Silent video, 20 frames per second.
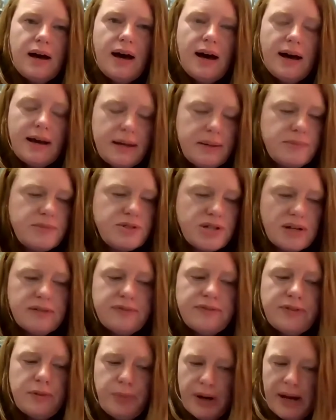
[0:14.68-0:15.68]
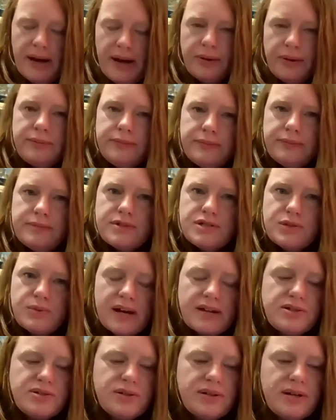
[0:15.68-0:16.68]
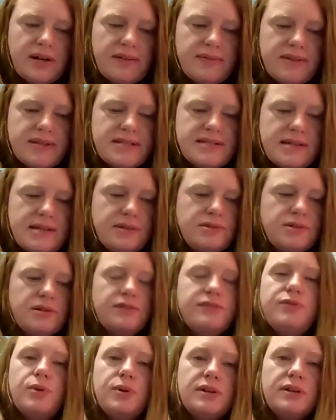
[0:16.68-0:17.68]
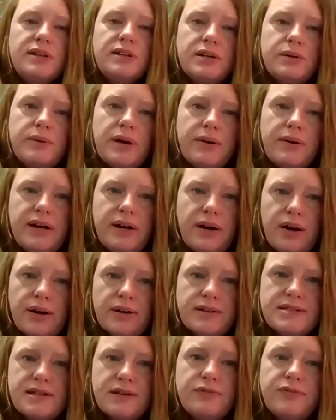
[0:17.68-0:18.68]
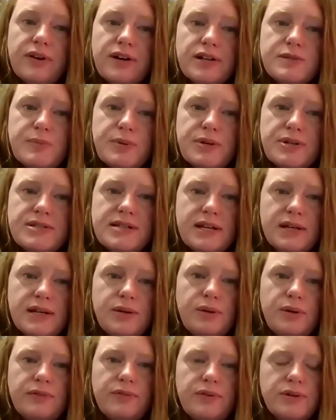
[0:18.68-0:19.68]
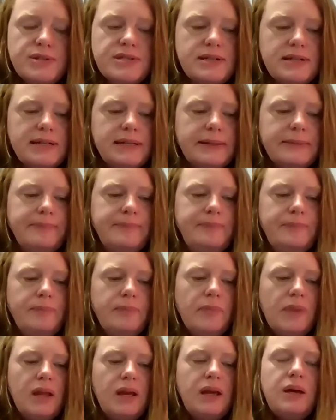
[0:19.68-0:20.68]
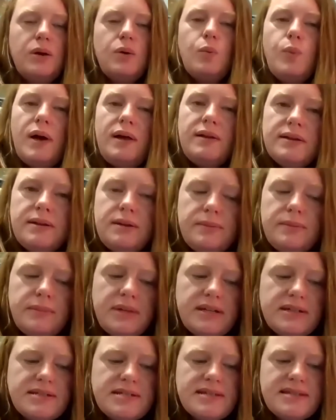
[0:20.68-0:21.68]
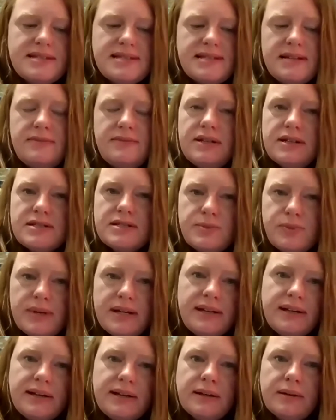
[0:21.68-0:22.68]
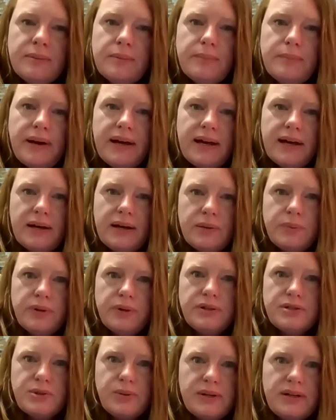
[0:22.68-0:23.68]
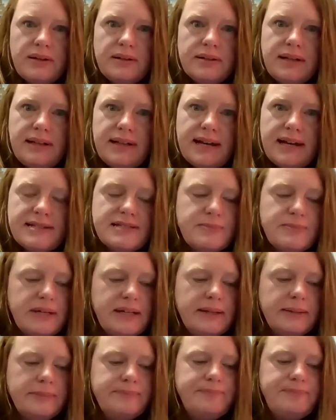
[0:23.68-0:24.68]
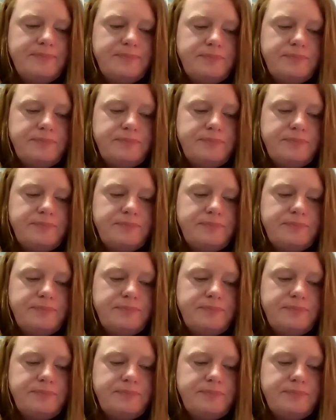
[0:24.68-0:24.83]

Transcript: I'm Jennifer Brown, Director of the Center for Literary Arts at Frostburg State University. Welcome to this evening's reading by Edward Doyle Gillespie.